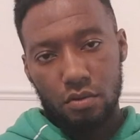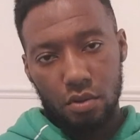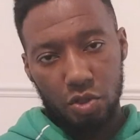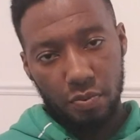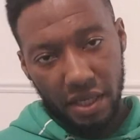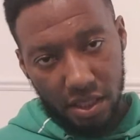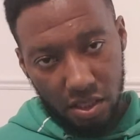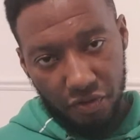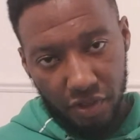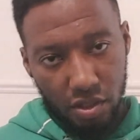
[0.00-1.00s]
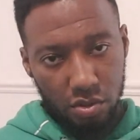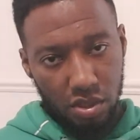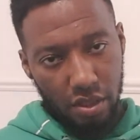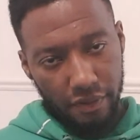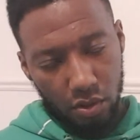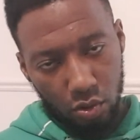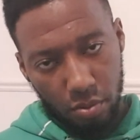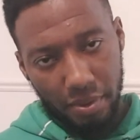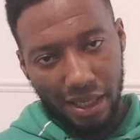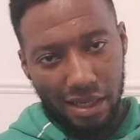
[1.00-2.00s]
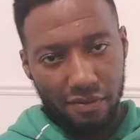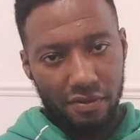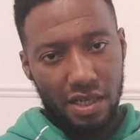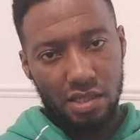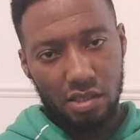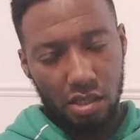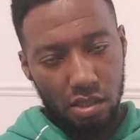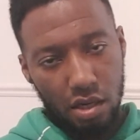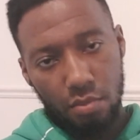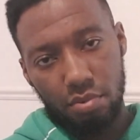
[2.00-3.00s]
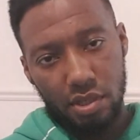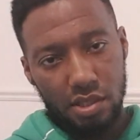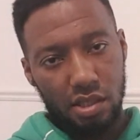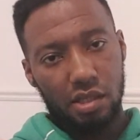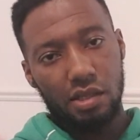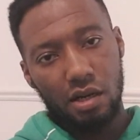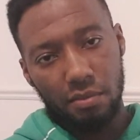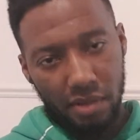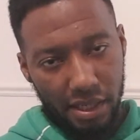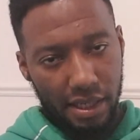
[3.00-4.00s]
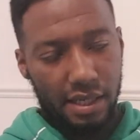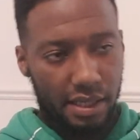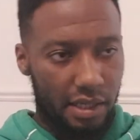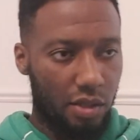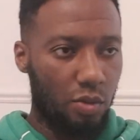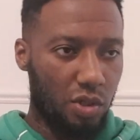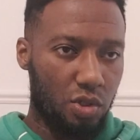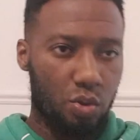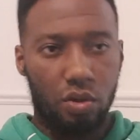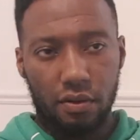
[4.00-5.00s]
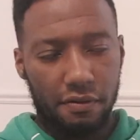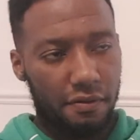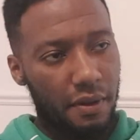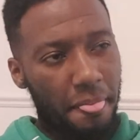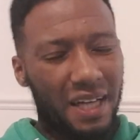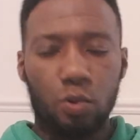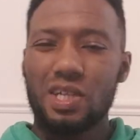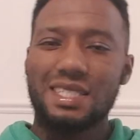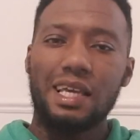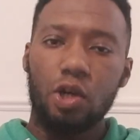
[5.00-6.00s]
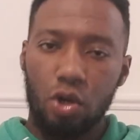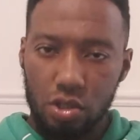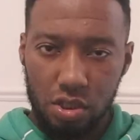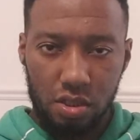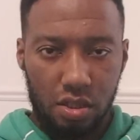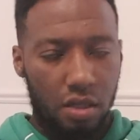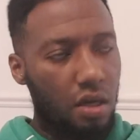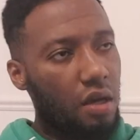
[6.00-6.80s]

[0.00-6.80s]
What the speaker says: So just making this video to give a little bit of advice to the young boys and the young men out here who are sort of, I don't want to say lost,